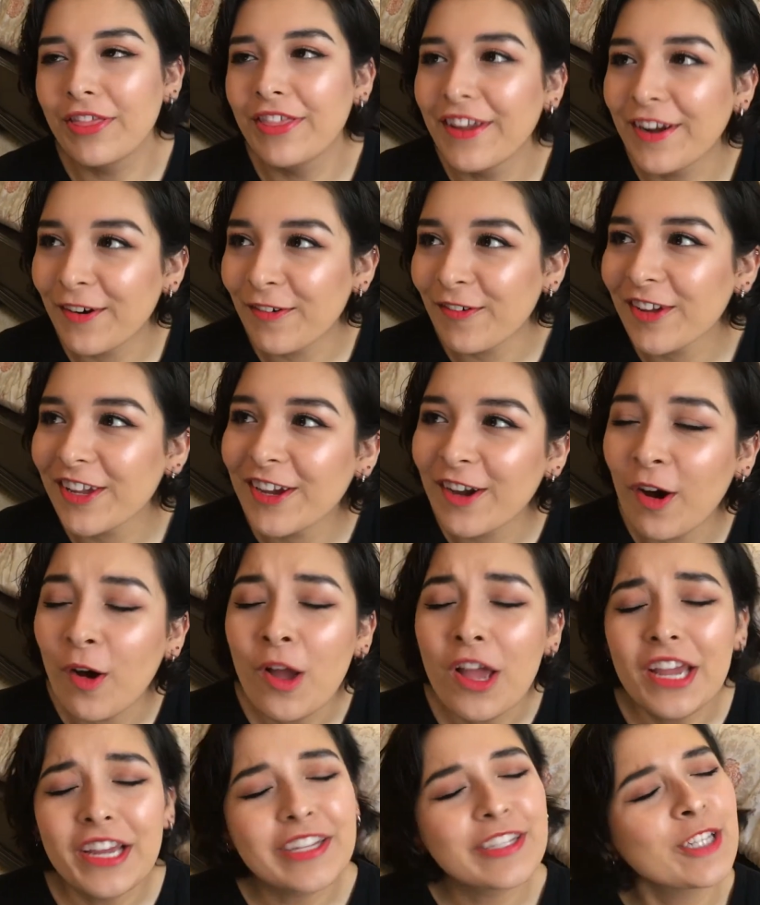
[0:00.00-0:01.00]
There we go.
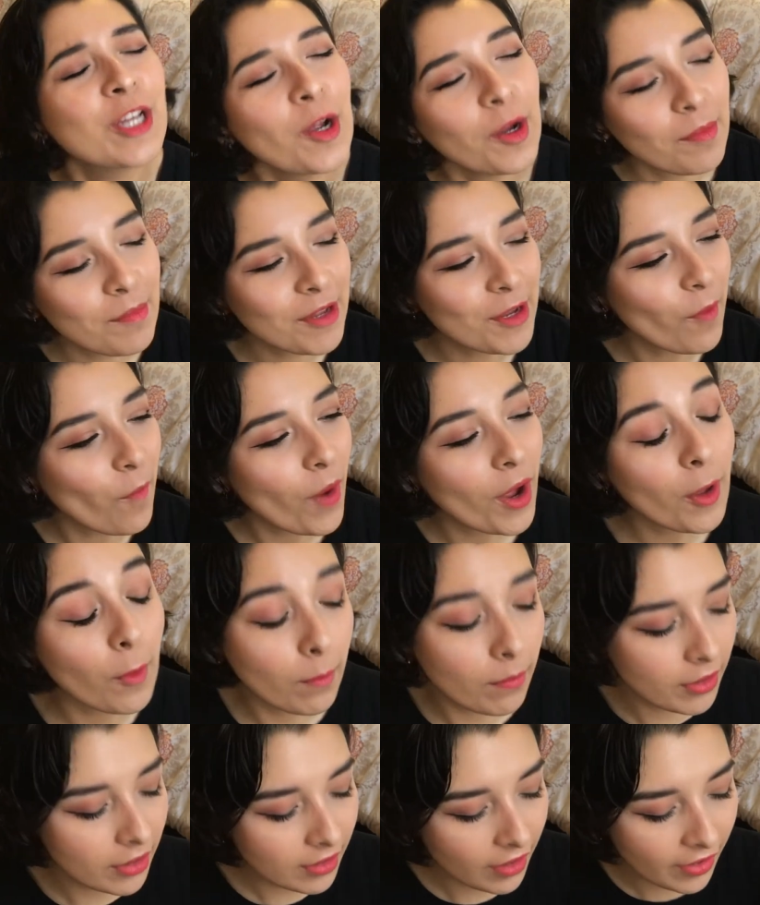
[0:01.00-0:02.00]
It took me a while,
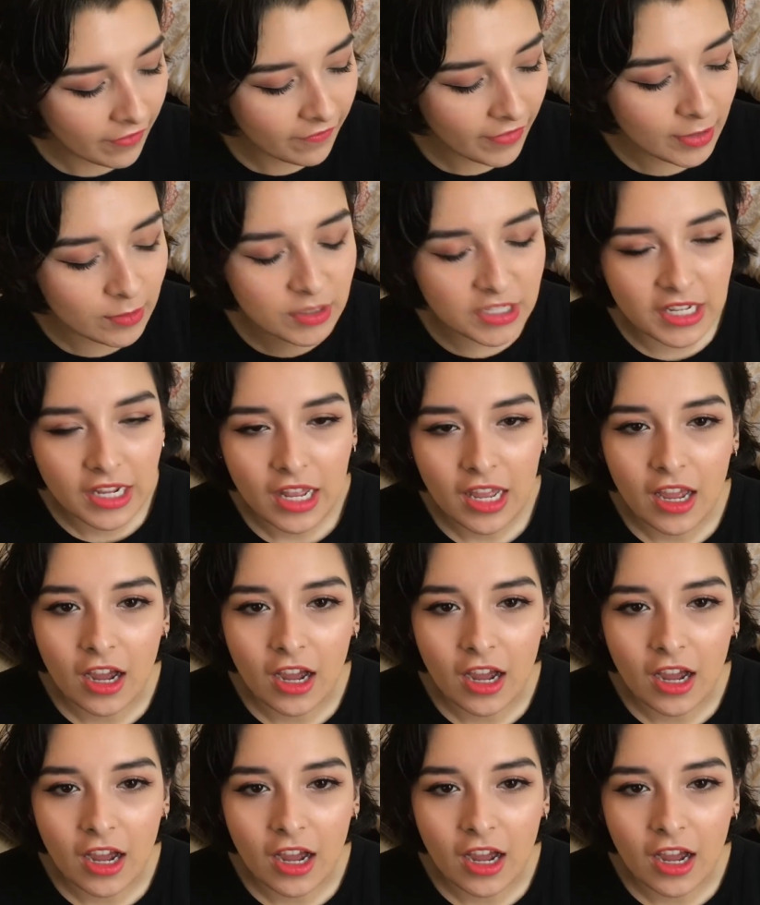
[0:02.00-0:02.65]
but I found it.